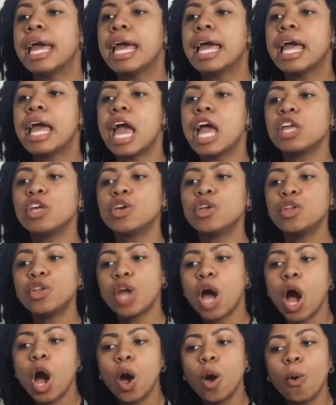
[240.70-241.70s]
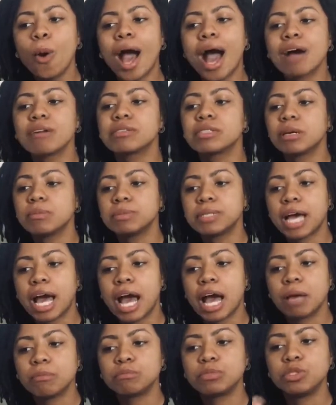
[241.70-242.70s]
And you know how
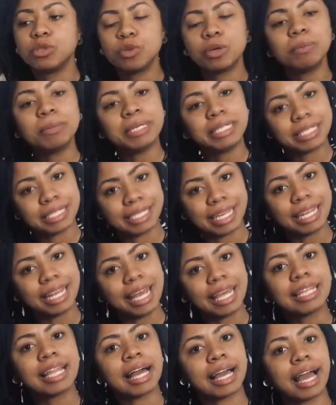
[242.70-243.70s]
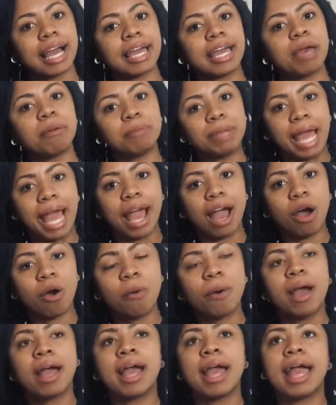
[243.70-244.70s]
sometimes you can be sitting like I am
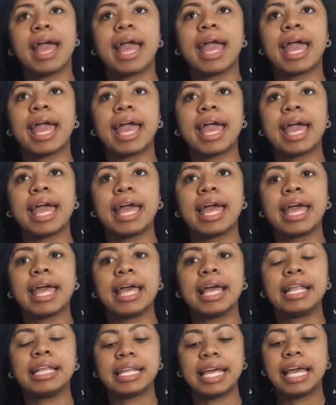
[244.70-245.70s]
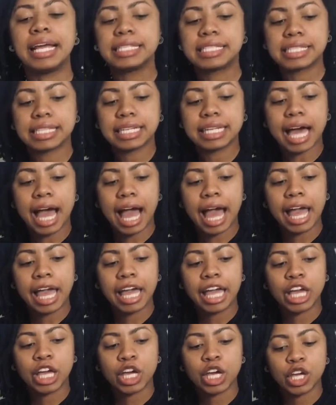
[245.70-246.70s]
now, and it's
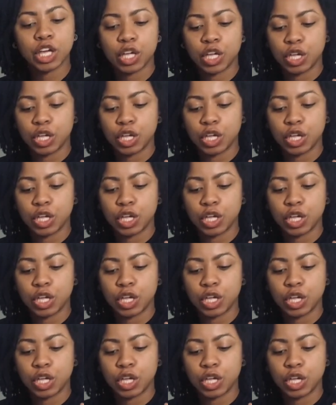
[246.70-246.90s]
like,